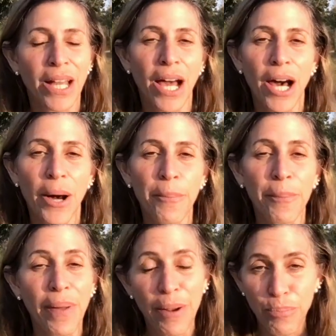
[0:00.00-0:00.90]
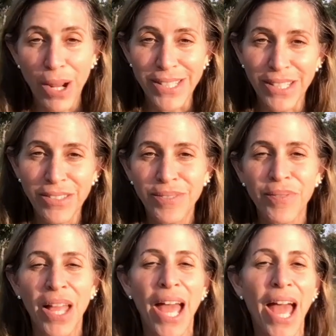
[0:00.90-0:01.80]
at present,
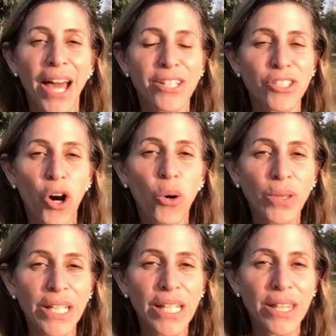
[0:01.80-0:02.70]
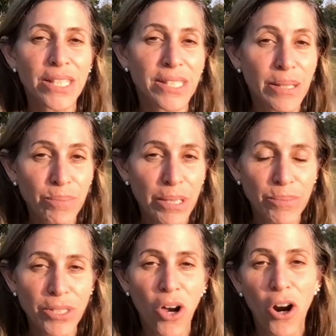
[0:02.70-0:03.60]
and only the
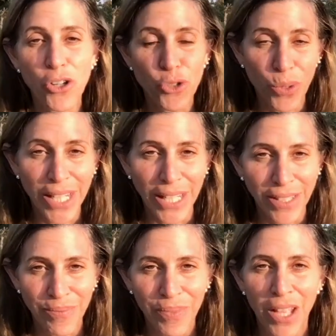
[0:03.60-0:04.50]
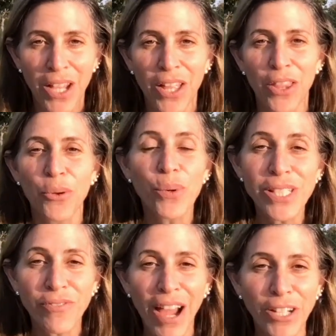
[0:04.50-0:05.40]
symptoms are treated. The
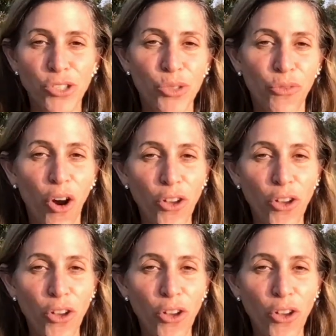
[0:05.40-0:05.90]
risk factors for